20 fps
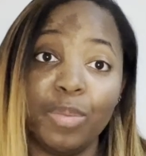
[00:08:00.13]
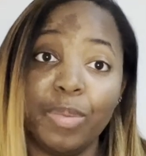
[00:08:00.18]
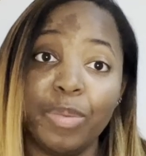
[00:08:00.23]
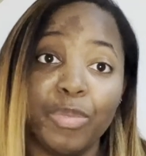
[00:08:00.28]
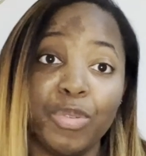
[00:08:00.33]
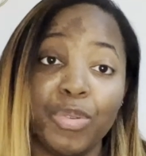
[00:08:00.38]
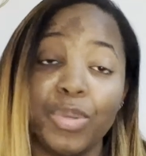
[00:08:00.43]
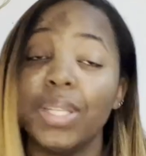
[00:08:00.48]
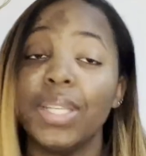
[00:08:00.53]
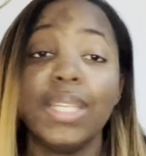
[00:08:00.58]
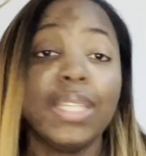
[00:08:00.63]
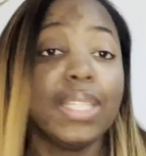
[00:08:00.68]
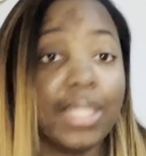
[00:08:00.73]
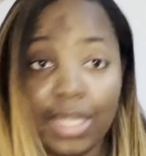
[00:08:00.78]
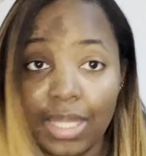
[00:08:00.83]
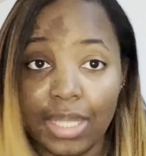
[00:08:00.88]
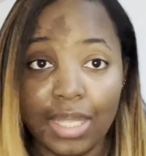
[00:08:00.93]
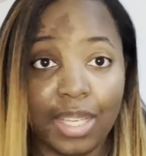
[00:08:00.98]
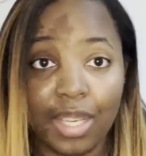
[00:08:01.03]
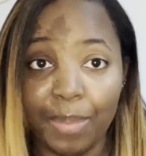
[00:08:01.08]
bit more
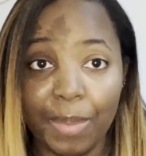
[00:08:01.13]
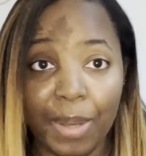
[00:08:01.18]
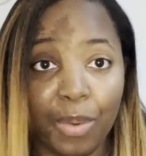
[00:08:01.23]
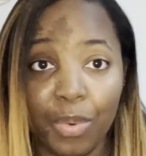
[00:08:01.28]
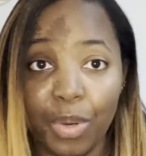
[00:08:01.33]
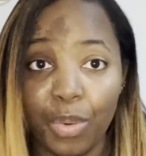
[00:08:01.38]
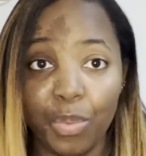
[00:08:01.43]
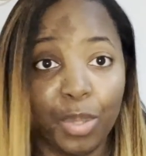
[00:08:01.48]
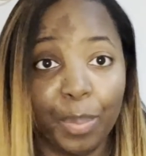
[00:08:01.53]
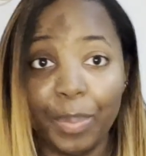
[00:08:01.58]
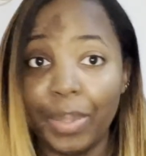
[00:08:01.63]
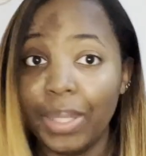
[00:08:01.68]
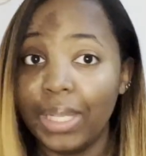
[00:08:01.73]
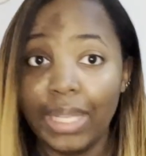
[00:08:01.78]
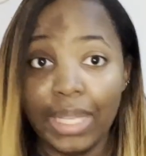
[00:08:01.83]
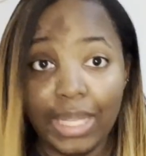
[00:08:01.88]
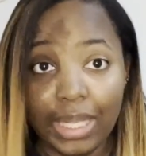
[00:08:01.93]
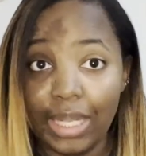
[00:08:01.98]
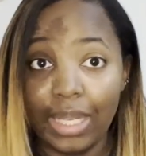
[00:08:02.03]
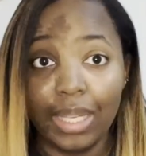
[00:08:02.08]
realistic about what we're
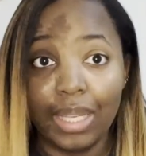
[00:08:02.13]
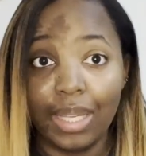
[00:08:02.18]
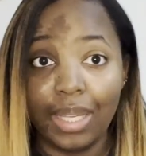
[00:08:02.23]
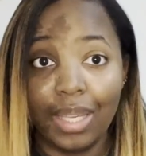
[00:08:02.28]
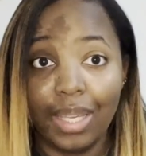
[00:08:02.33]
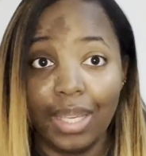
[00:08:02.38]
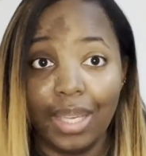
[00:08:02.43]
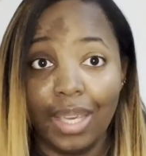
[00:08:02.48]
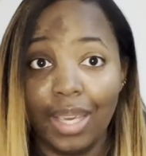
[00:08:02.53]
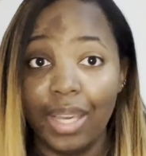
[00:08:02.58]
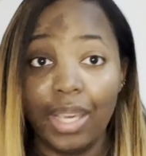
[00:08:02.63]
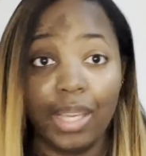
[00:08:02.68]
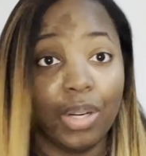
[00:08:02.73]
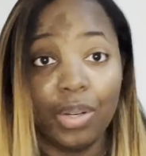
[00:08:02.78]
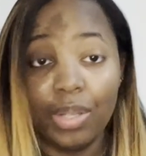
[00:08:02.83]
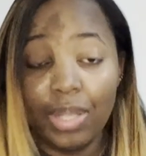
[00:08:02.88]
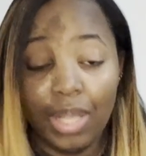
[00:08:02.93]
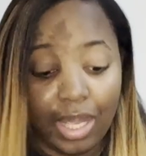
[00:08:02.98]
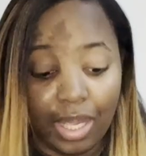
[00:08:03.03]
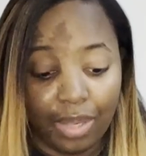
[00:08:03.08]
planning in our
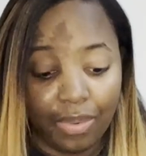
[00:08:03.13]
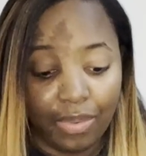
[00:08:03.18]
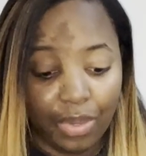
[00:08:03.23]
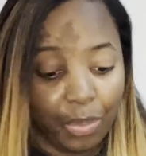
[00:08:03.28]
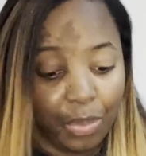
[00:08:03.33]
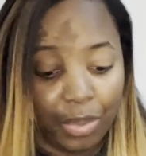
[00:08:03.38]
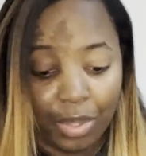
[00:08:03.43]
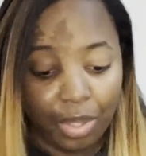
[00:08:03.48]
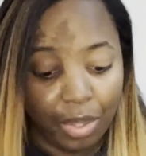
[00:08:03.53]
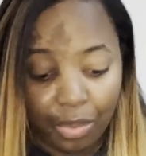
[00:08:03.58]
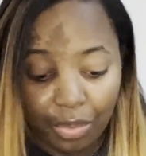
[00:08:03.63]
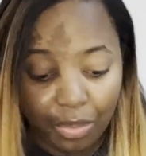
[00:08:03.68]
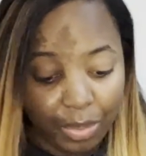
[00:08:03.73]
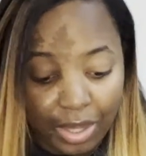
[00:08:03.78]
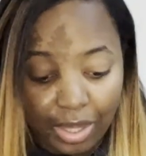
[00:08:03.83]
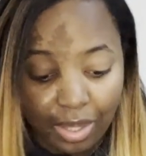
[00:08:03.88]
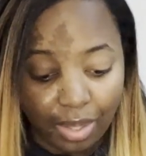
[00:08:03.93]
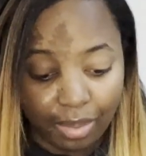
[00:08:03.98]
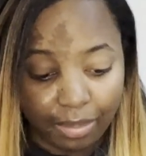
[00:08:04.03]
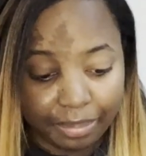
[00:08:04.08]
life, and we're gonna go from
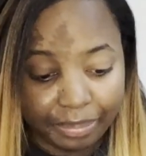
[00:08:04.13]
there.